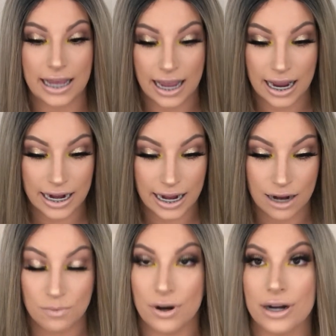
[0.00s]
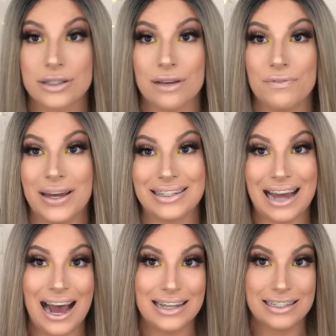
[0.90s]
and it works
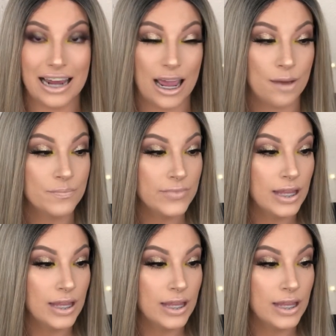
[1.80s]
fantastic.